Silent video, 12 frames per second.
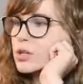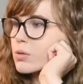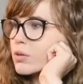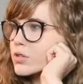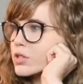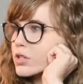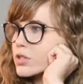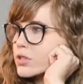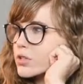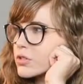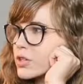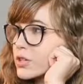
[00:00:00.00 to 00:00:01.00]
a good
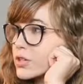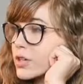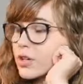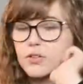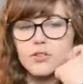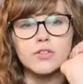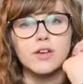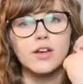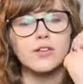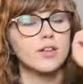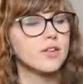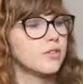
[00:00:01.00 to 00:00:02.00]
stretching
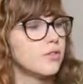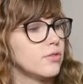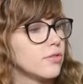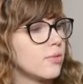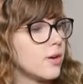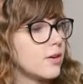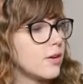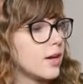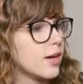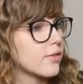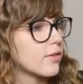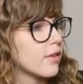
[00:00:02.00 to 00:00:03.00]
exercise? That's usually what I do
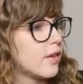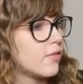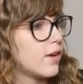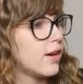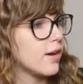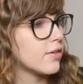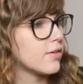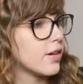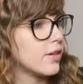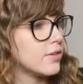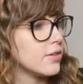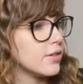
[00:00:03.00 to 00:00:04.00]
next. Left hand
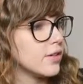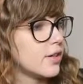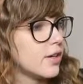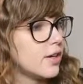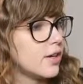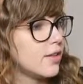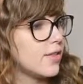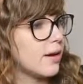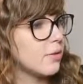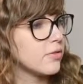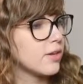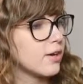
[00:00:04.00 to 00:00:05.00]
extension.
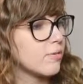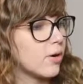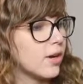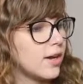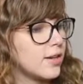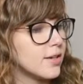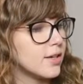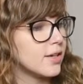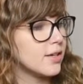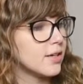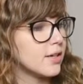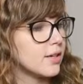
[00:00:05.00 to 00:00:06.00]
That was like what I
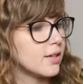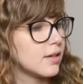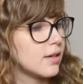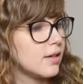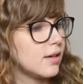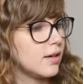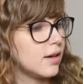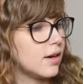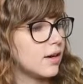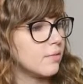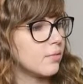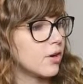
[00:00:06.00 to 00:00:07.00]
did
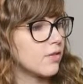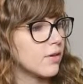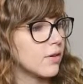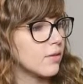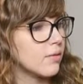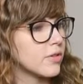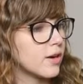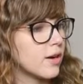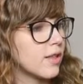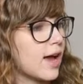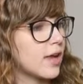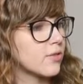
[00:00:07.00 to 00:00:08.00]
on one of our, was it
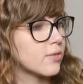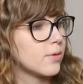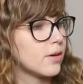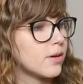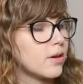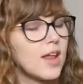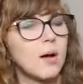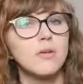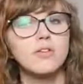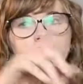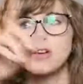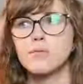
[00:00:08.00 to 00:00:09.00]
our last one? That
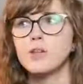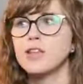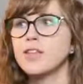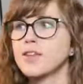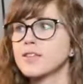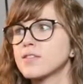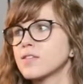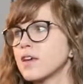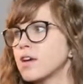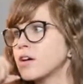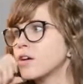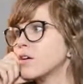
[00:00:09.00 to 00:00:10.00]
was like, we did that
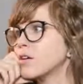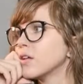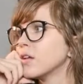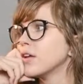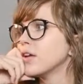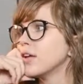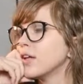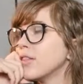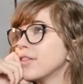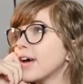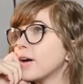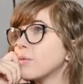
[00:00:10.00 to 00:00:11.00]
scale
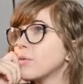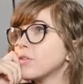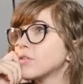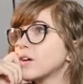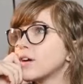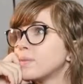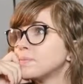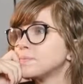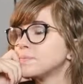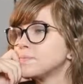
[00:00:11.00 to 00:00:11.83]
that was, I don't